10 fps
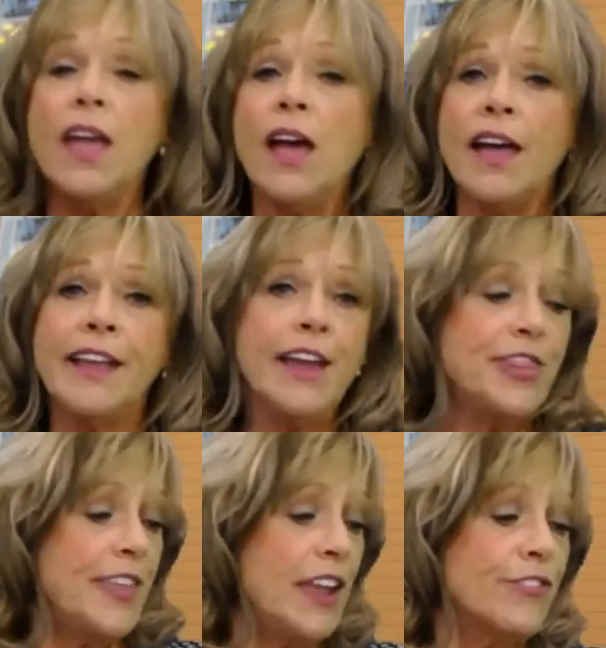Again,
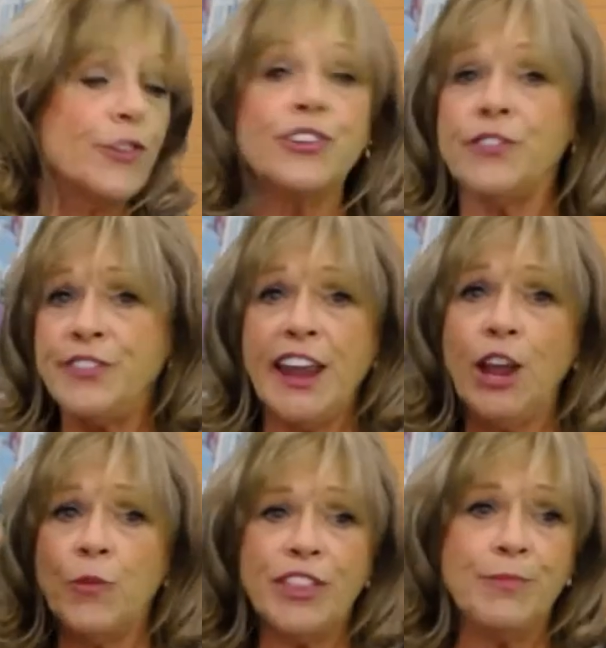thanks for
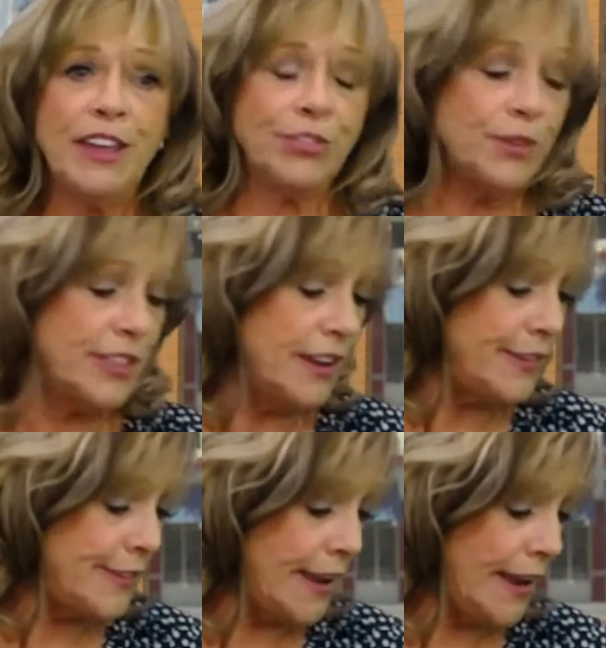staying with me through
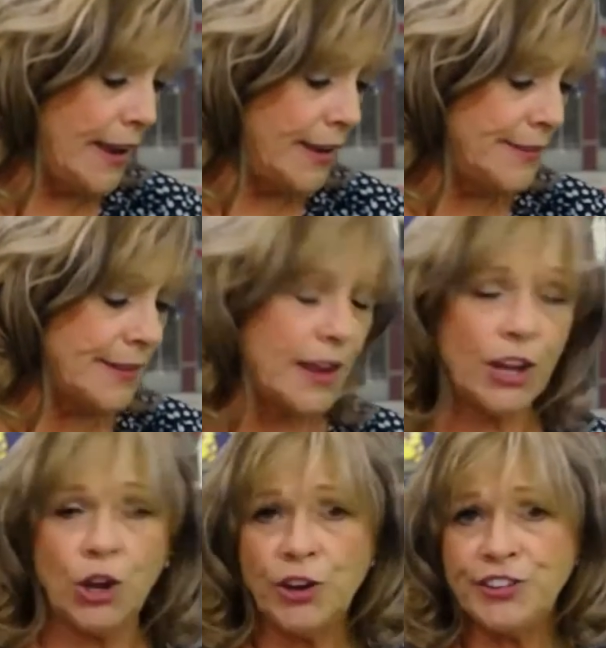this, and
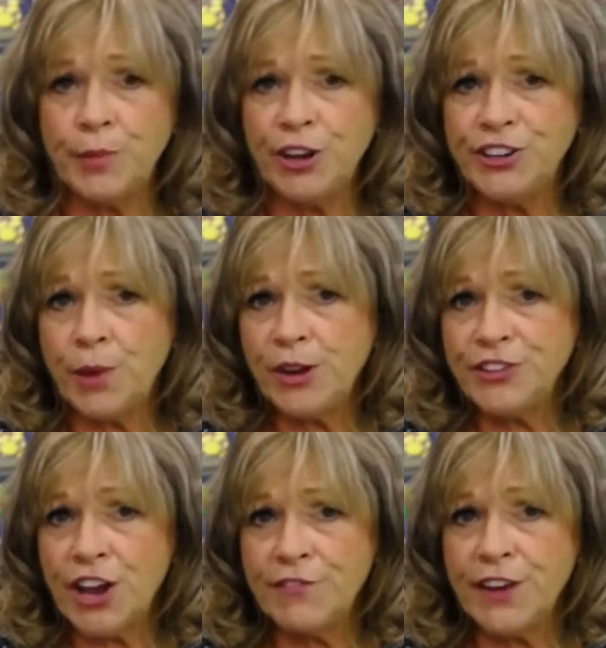go to
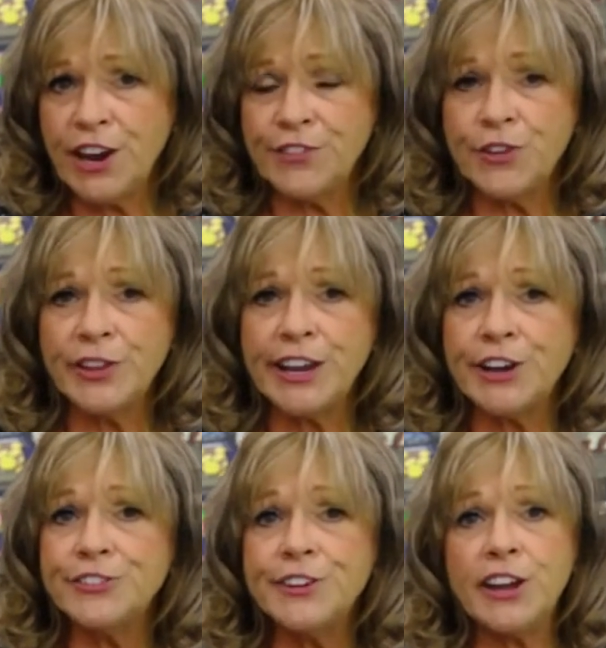
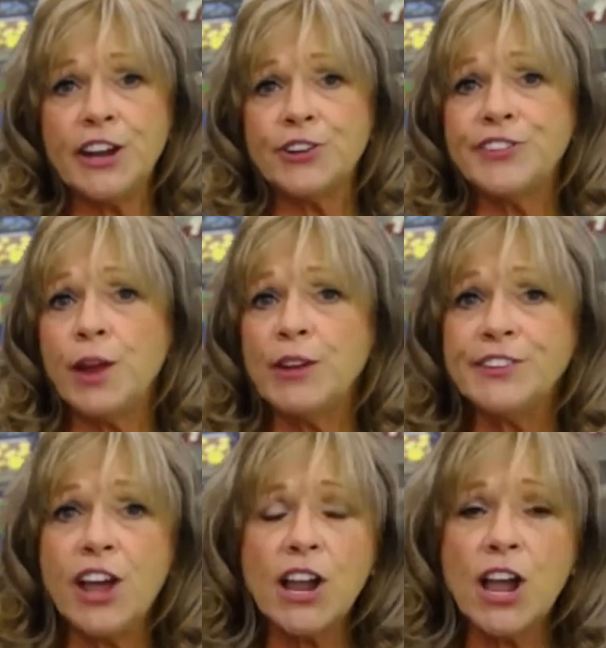
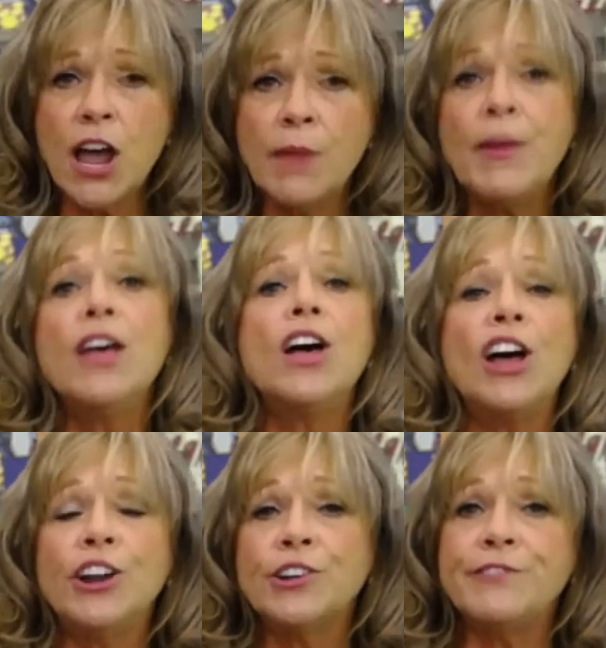www.vegasonlyentertainment.com
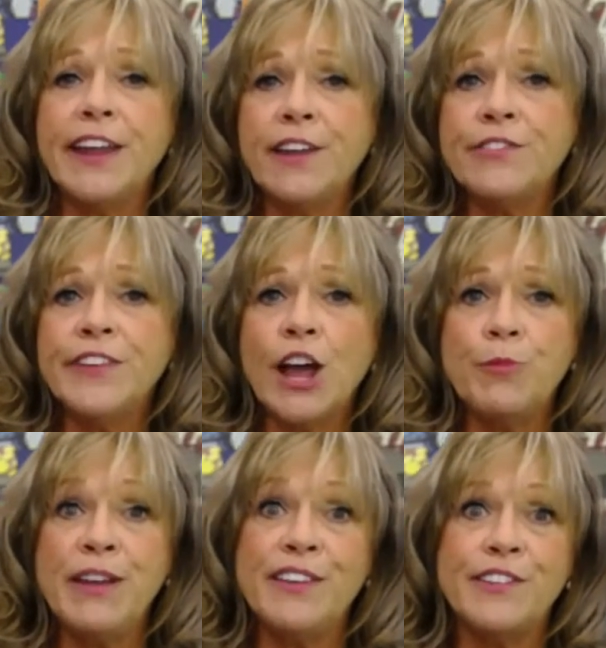under Vegas
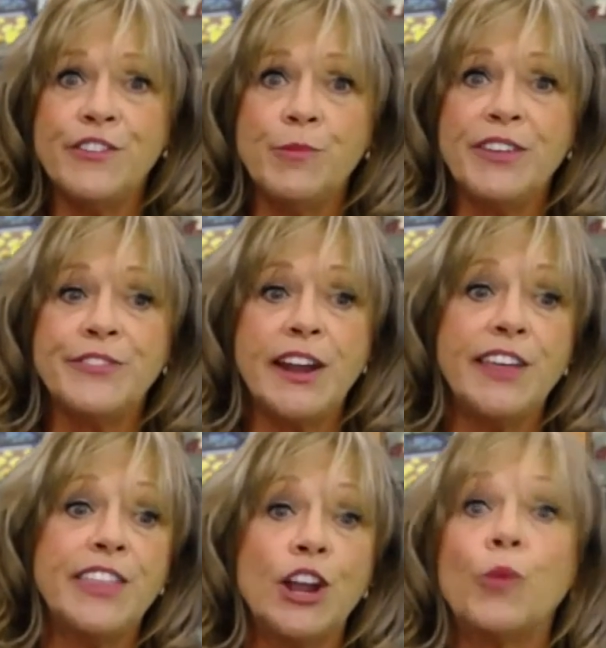VIPs if you missed
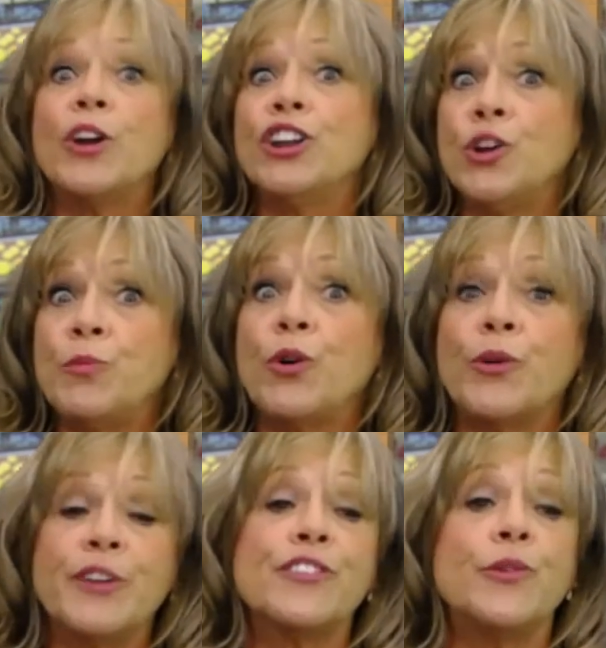anything or want to know more
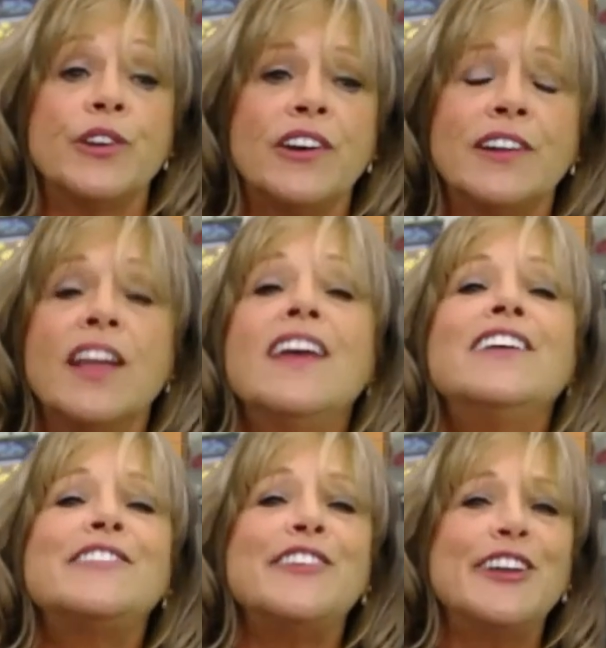what's going on.
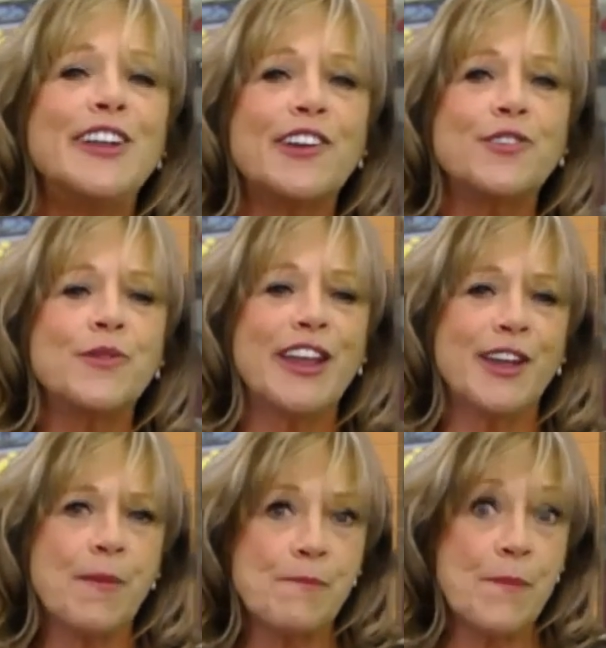See you next week.
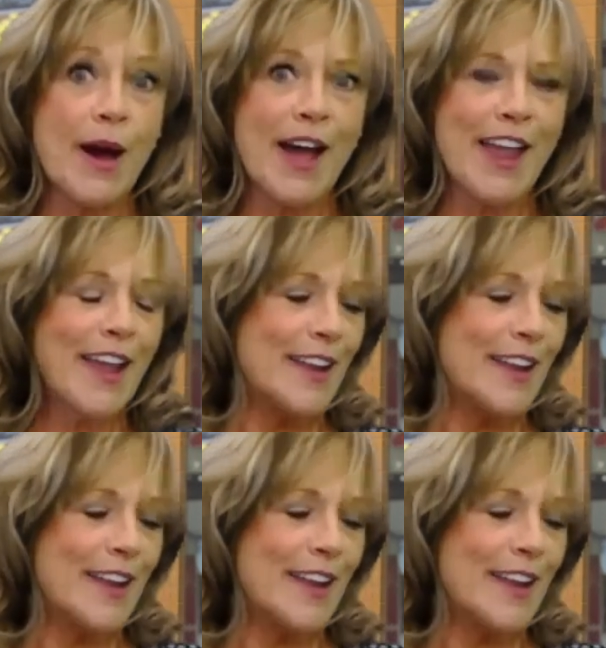Bye.